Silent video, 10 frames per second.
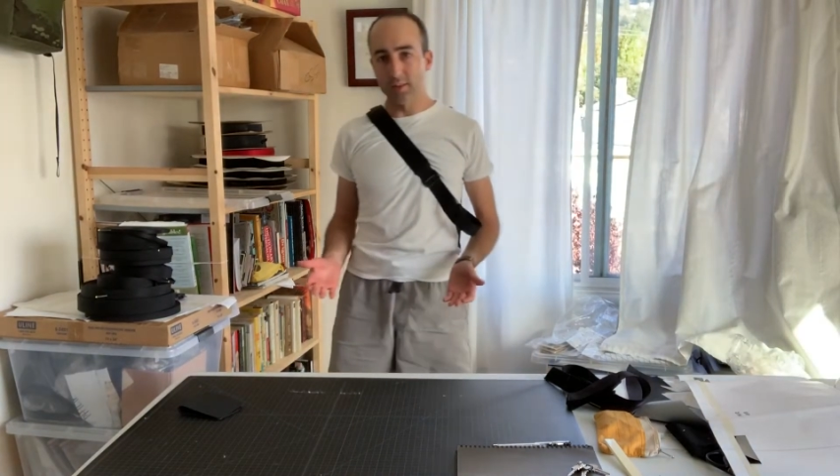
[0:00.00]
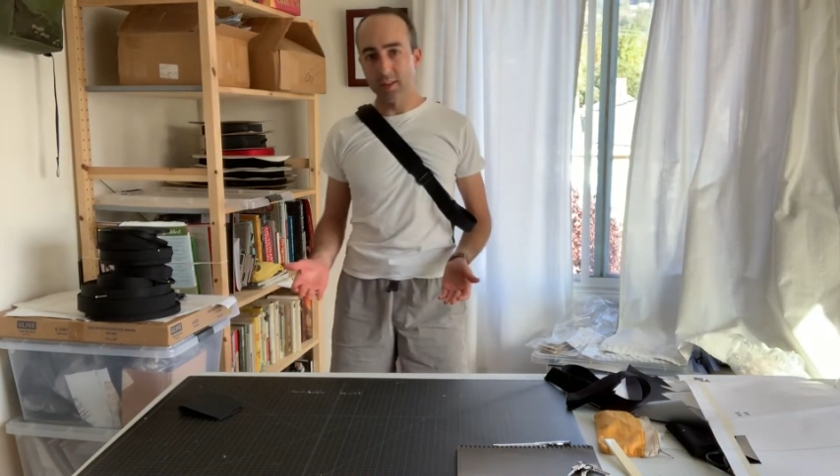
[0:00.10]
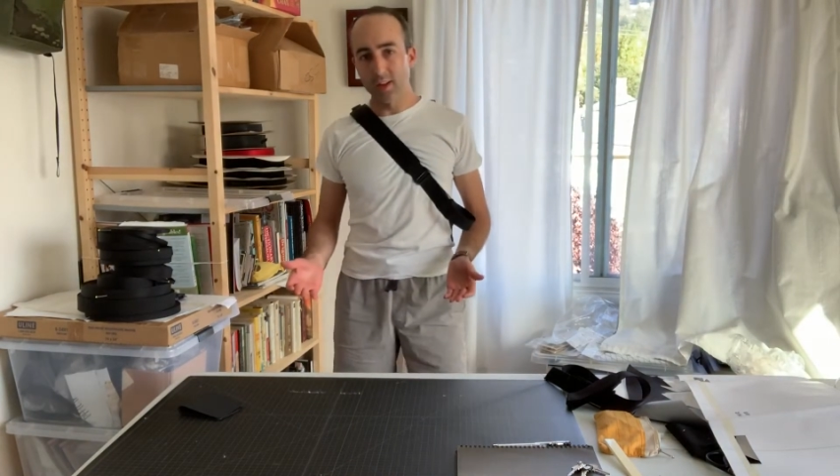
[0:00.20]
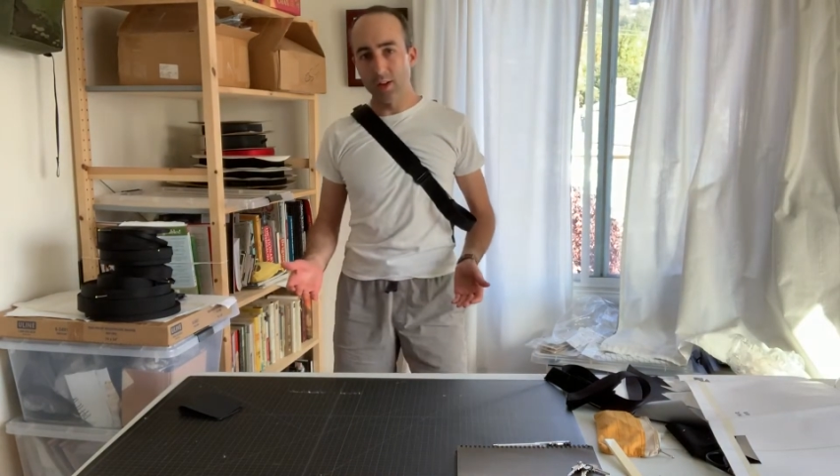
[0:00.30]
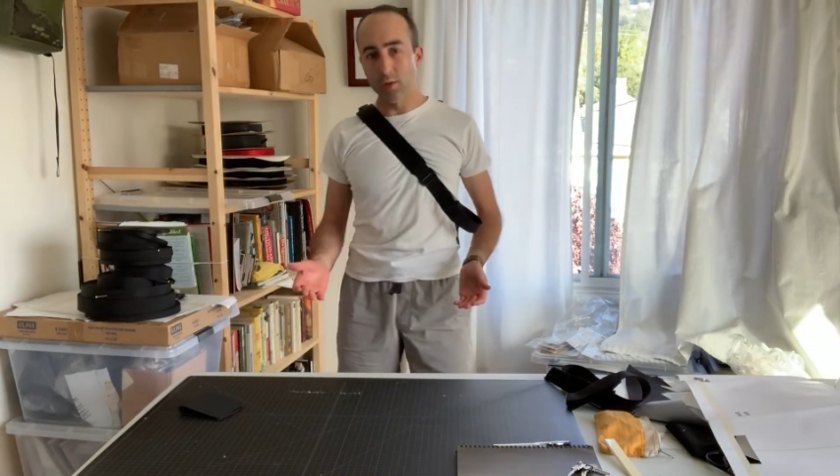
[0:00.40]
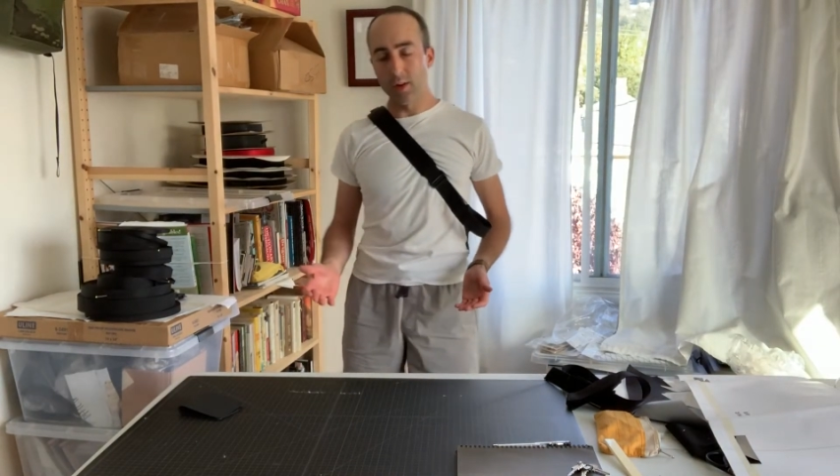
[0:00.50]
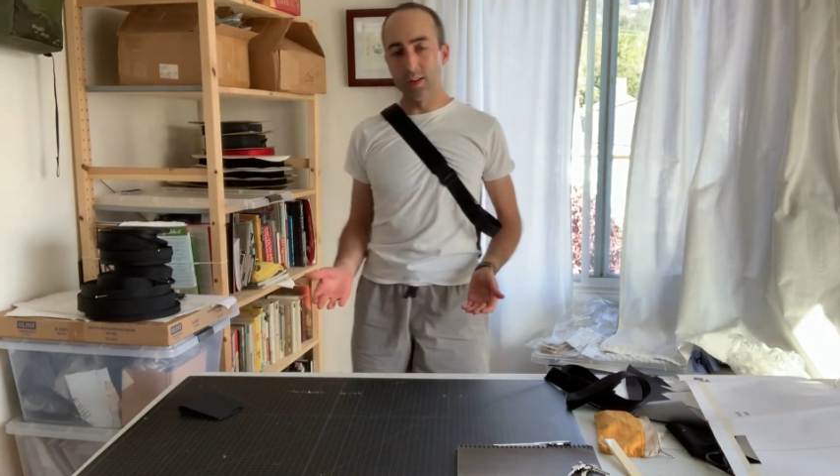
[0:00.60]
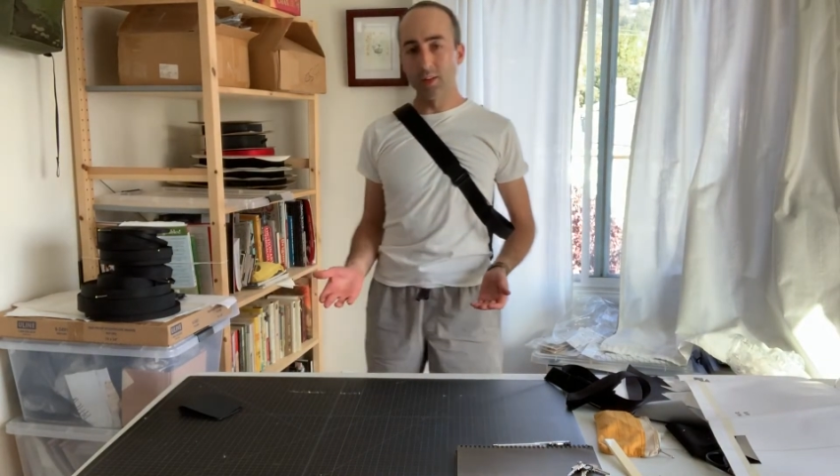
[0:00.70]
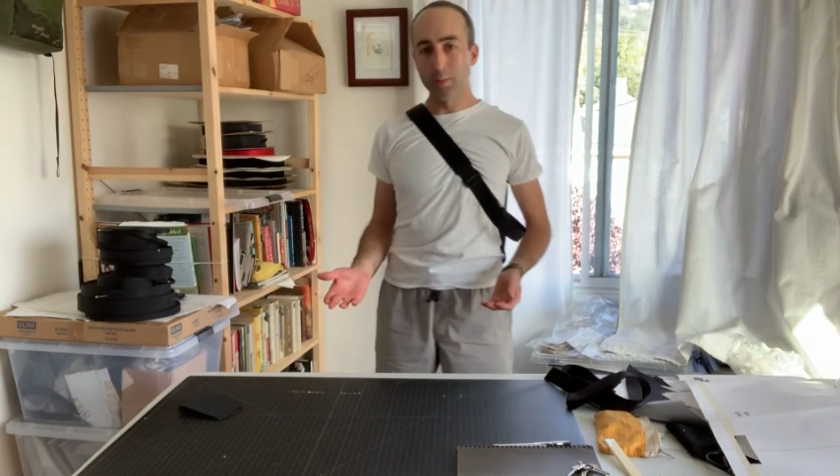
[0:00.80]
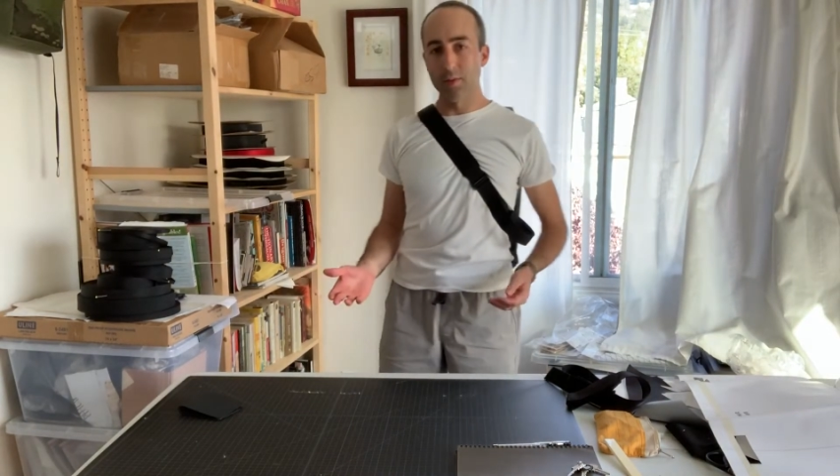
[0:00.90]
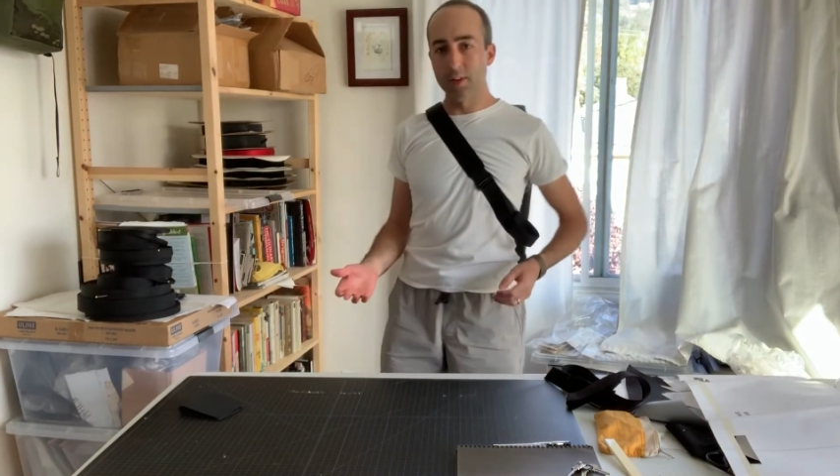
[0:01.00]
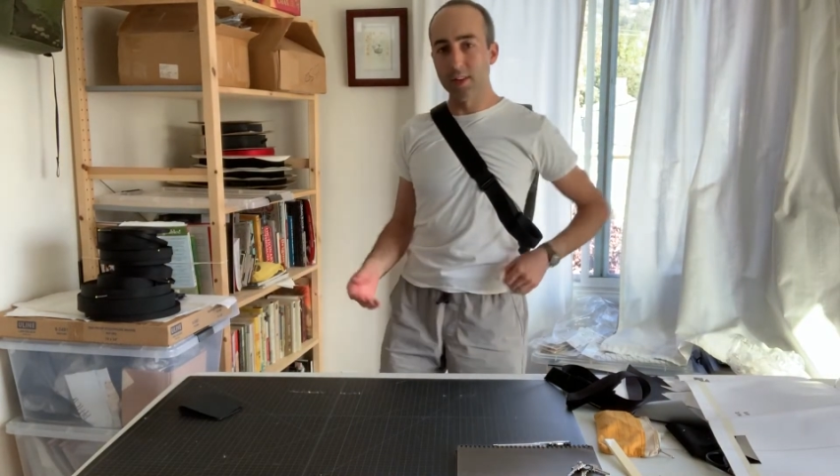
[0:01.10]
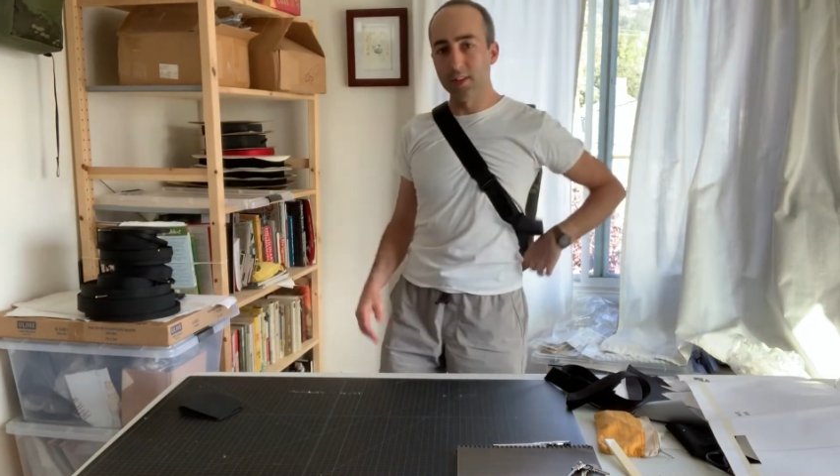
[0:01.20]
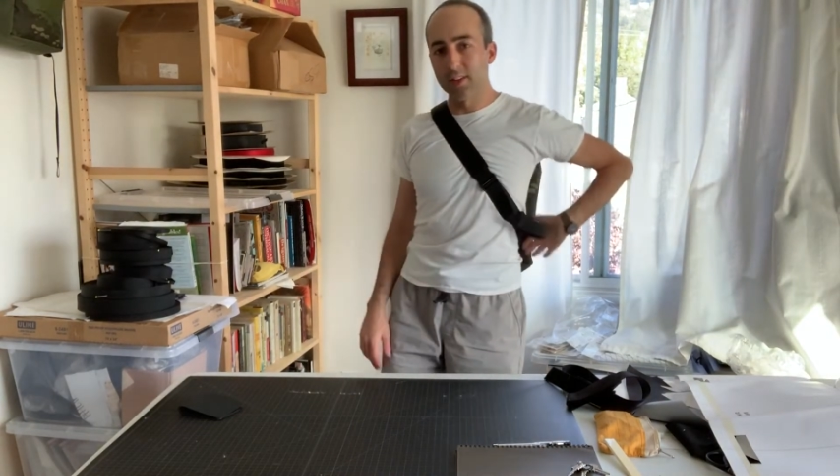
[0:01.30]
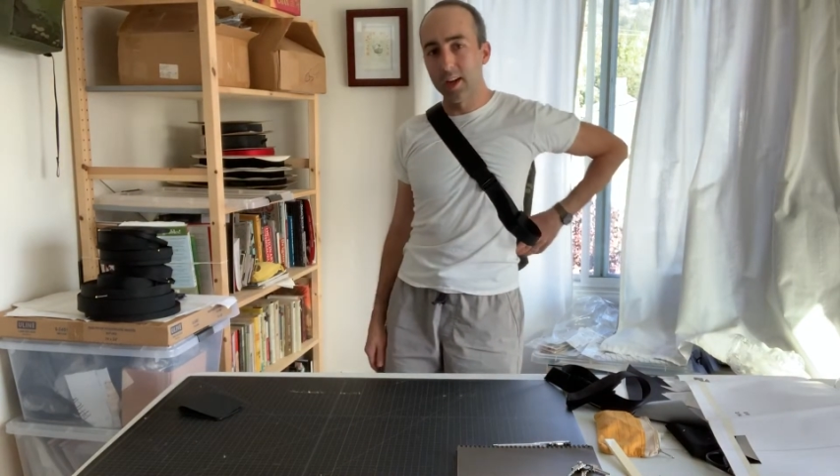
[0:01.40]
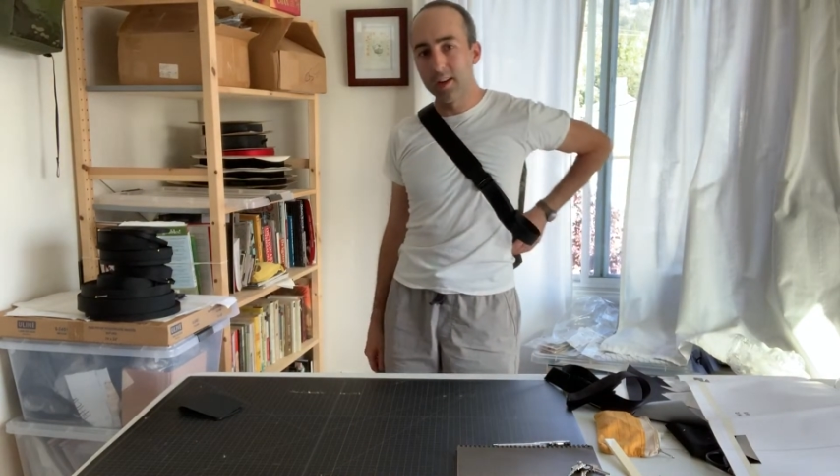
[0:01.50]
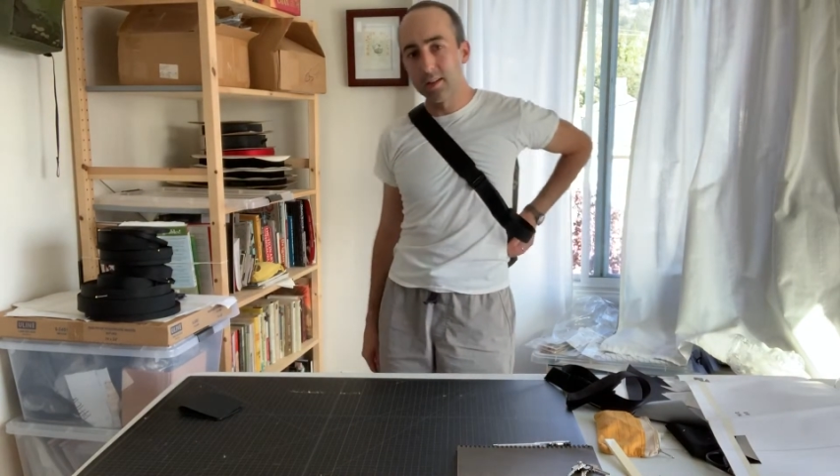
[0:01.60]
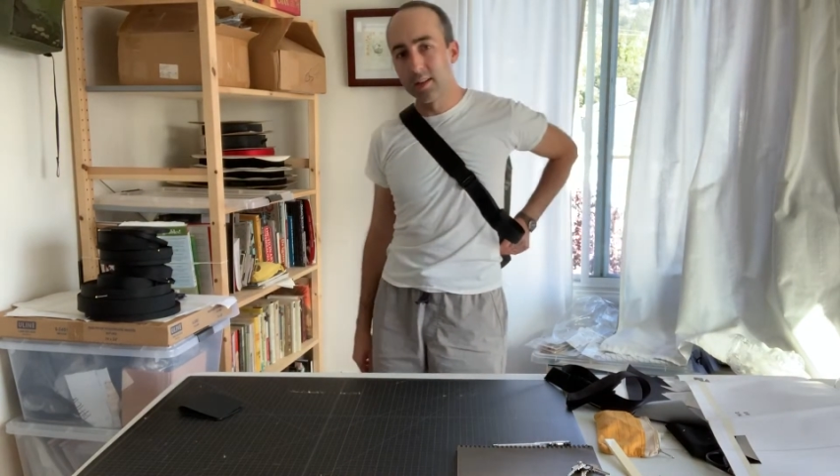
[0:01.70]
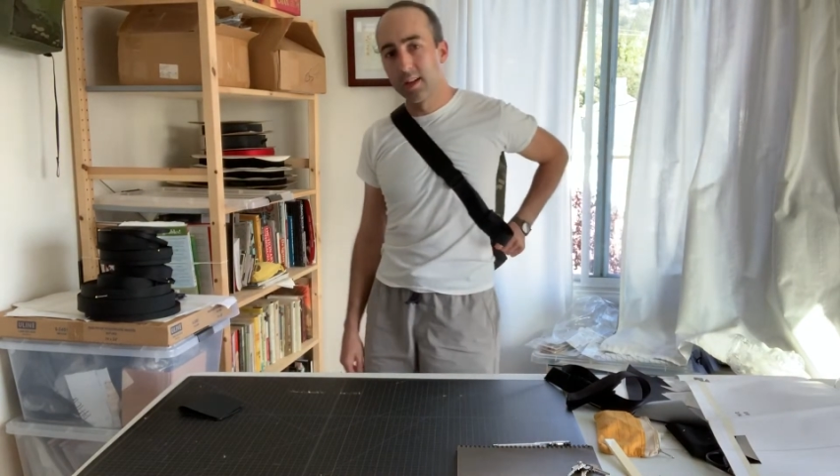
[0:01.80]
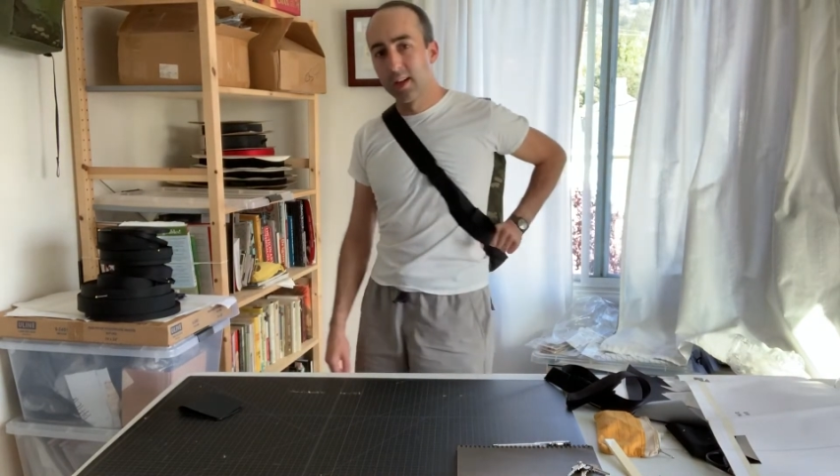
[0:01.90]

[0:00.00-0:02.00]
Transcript: to you, or you just prefer the style.